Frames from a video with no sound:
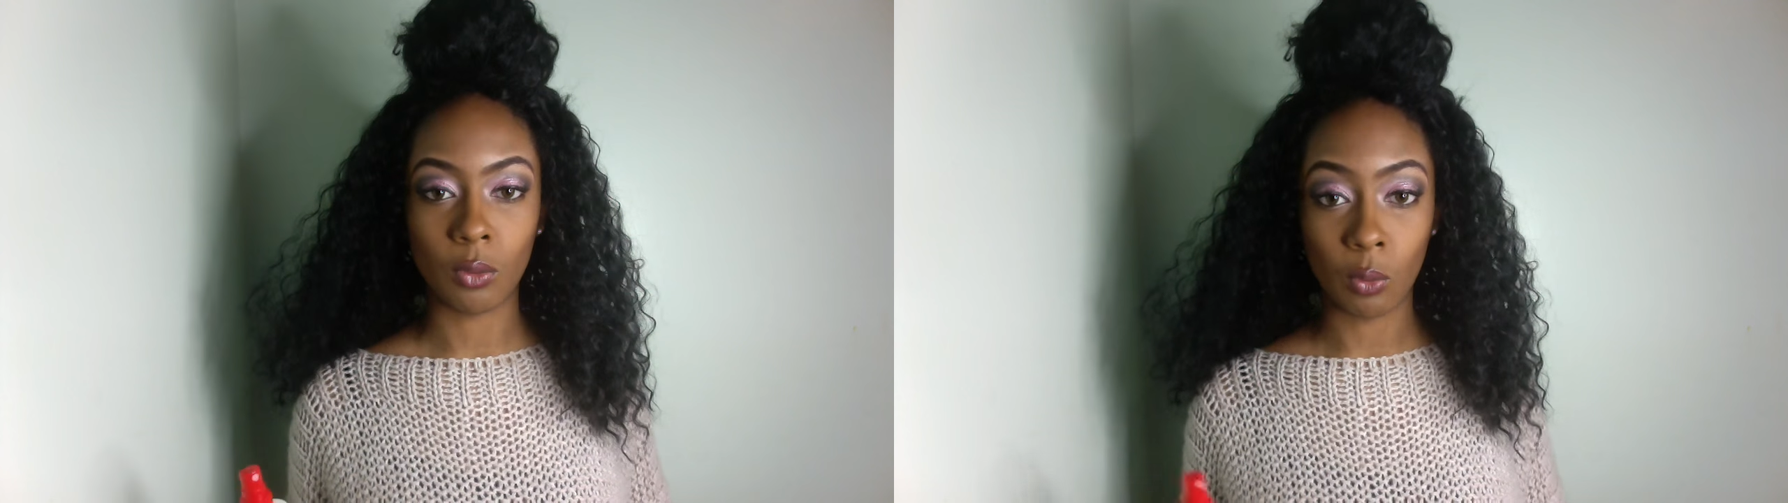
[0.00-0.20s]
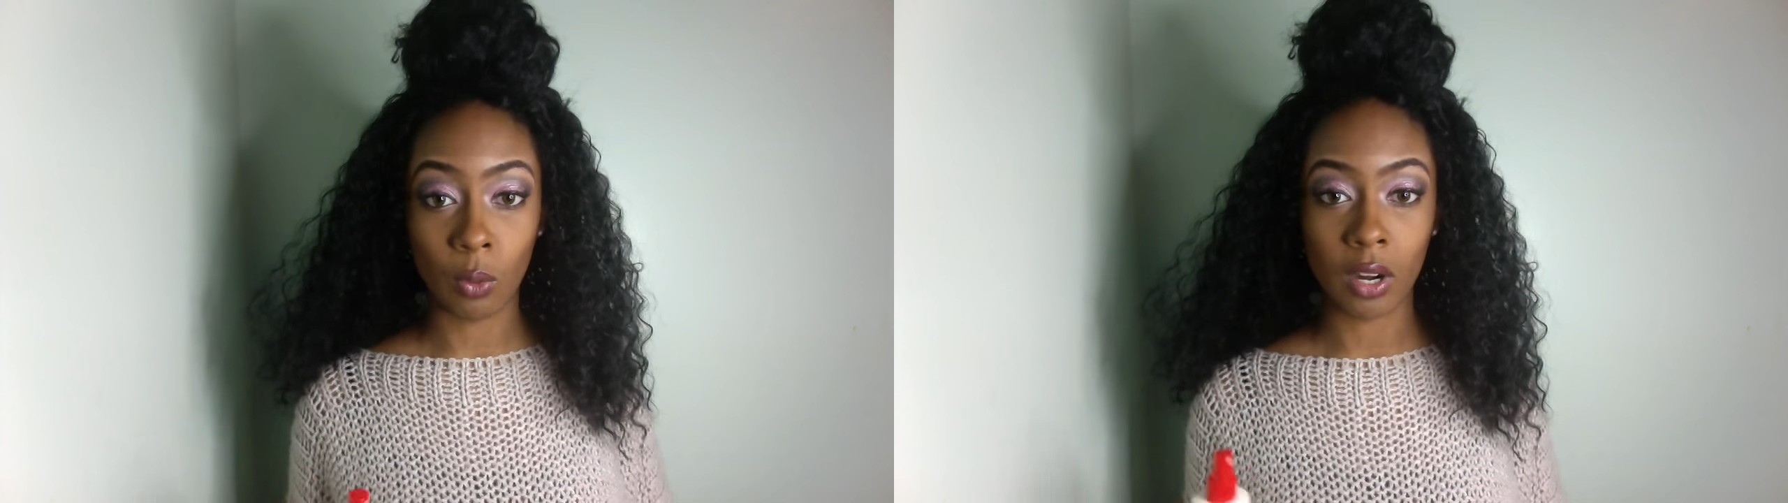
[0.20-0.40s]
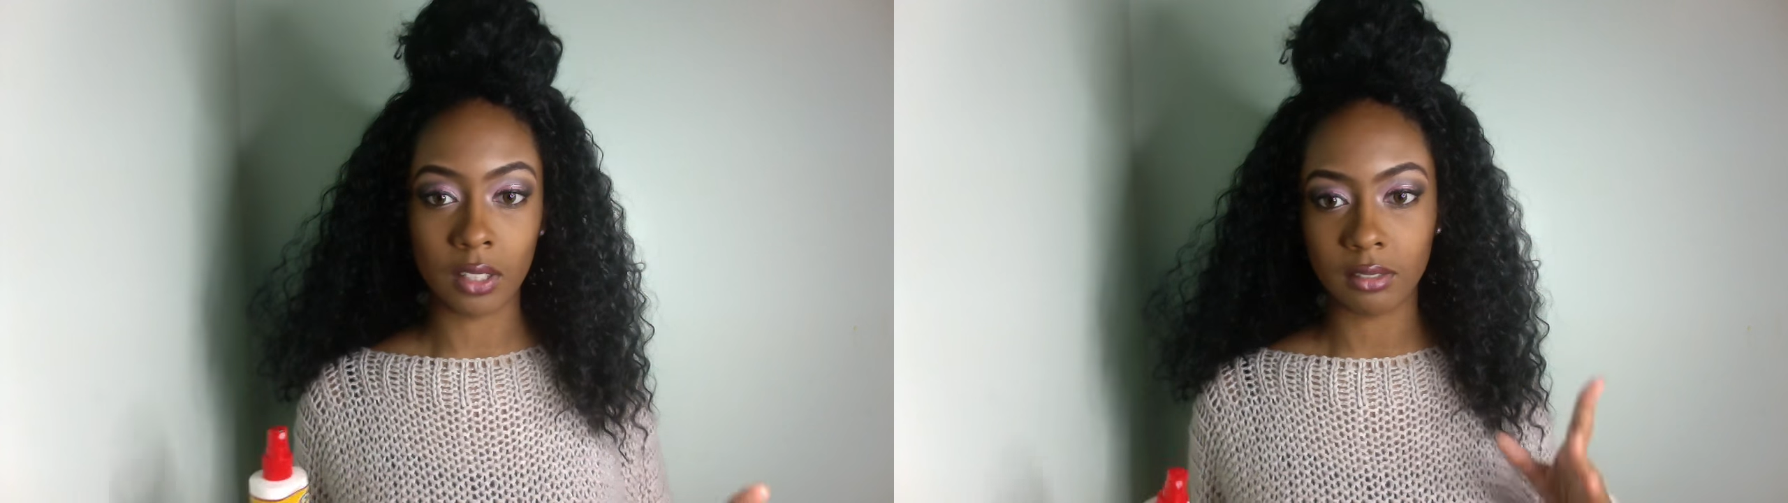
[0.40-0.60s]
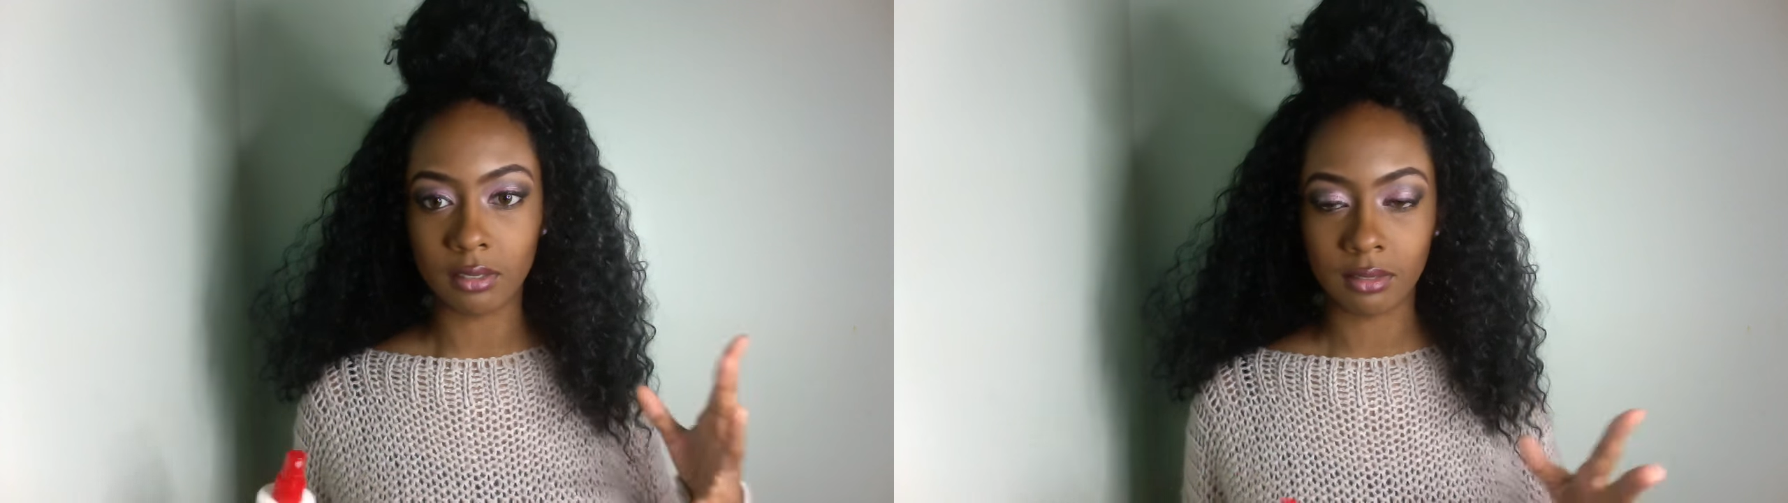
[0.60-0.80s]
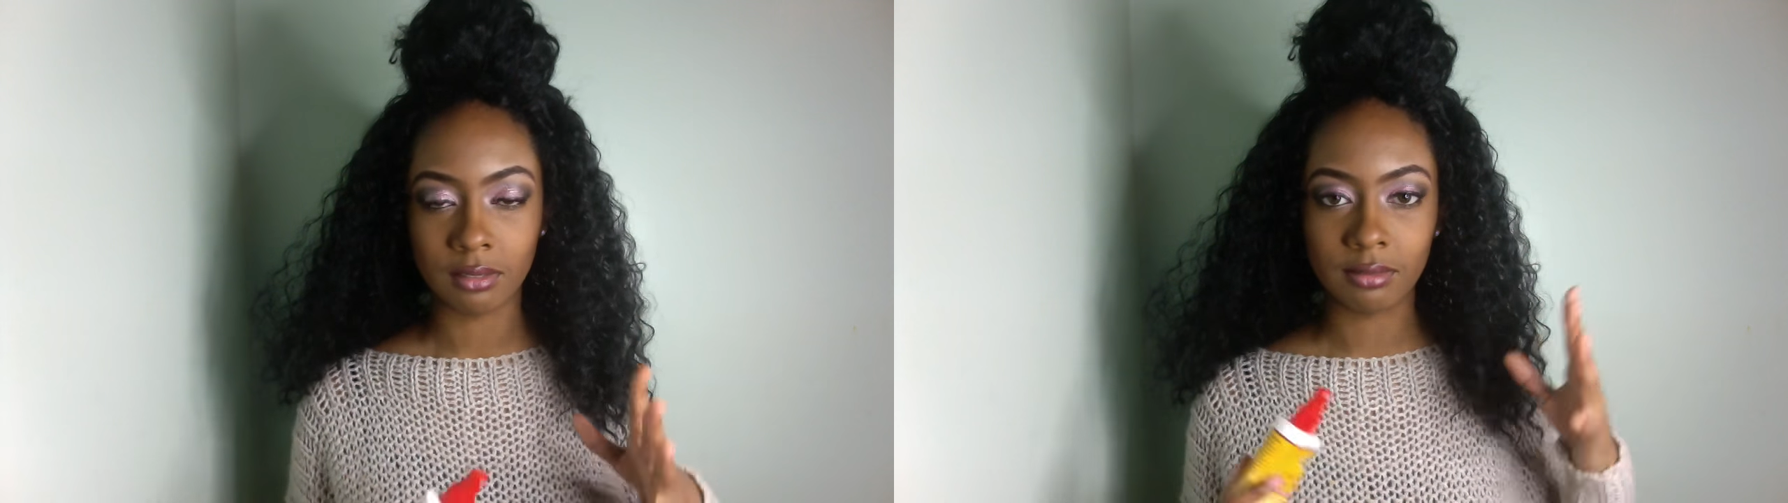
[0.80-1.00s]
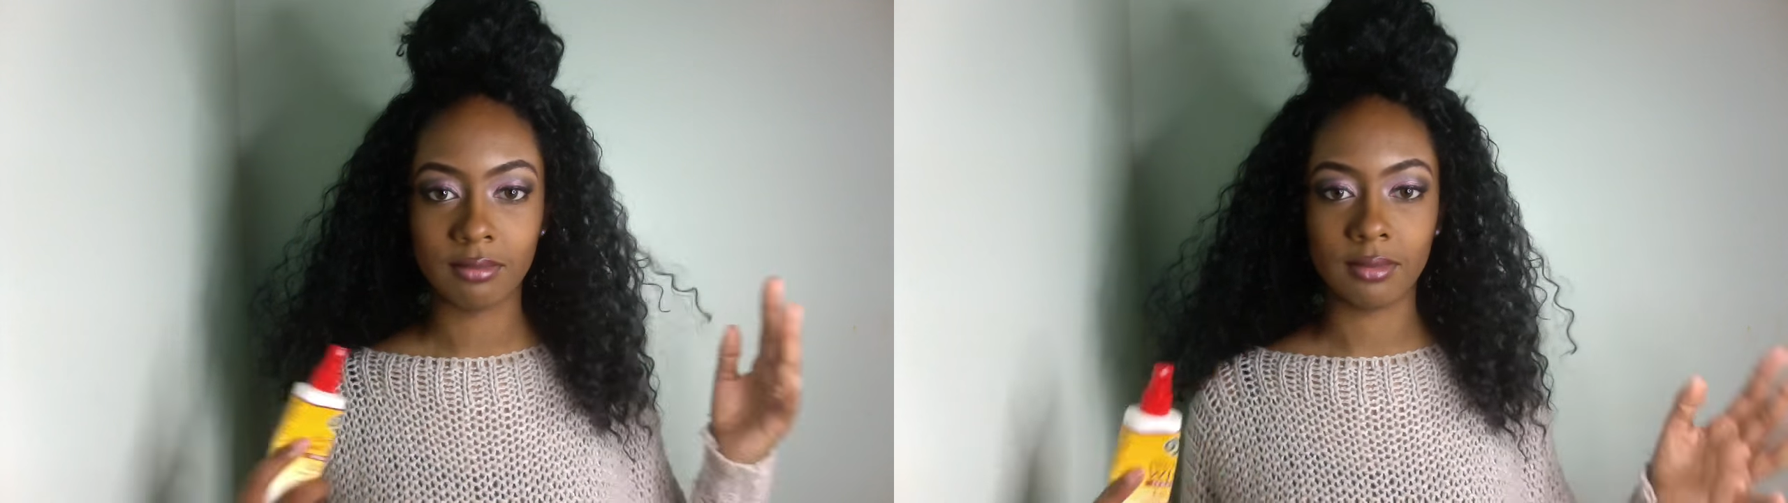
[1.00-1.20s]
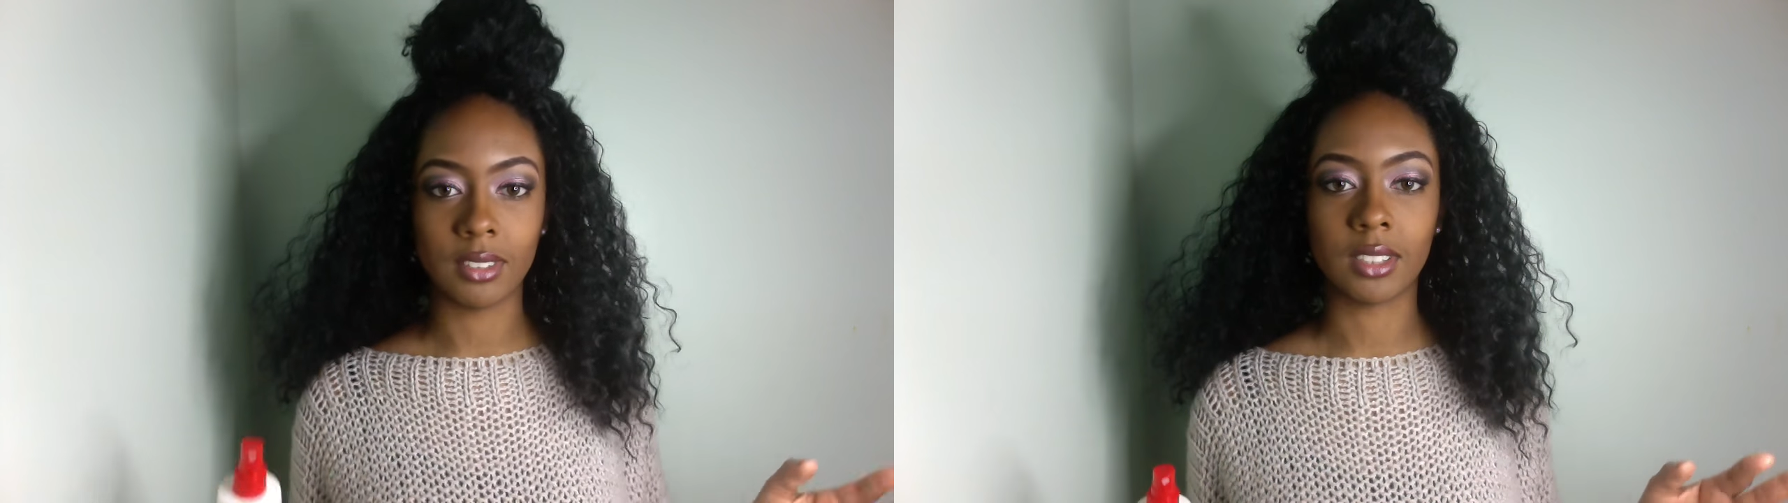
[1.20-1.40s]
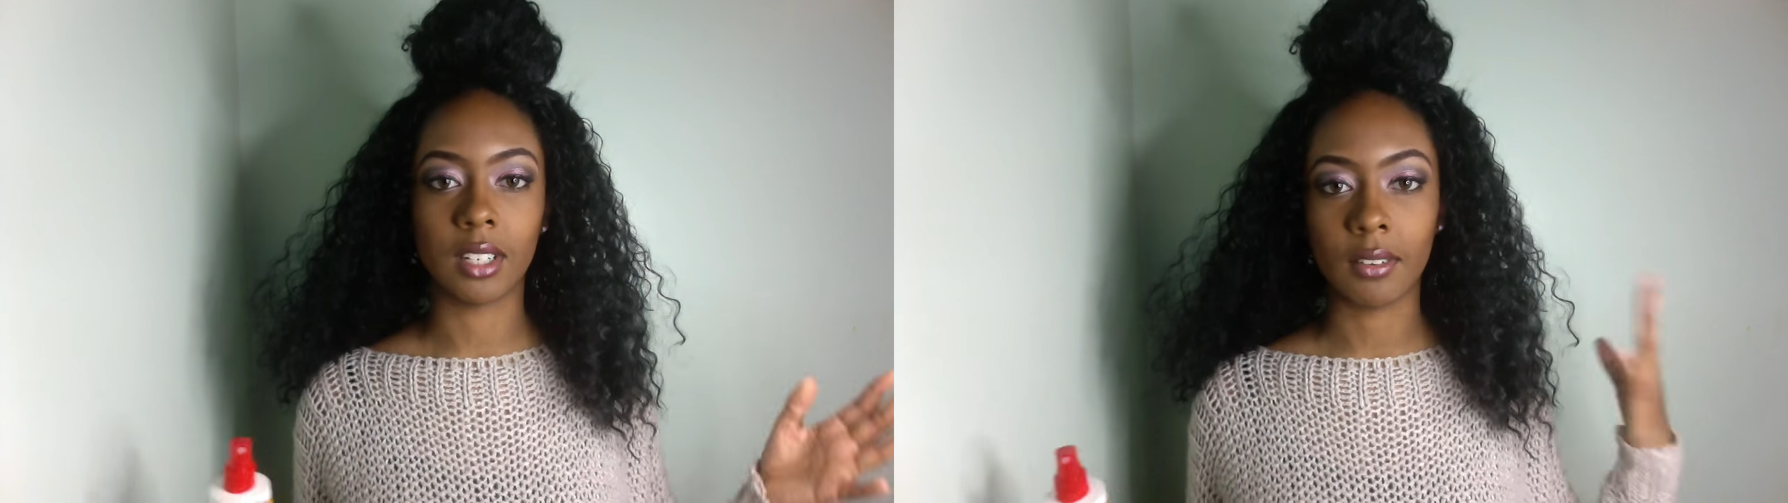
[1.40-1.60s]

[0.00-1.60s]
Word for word: one instead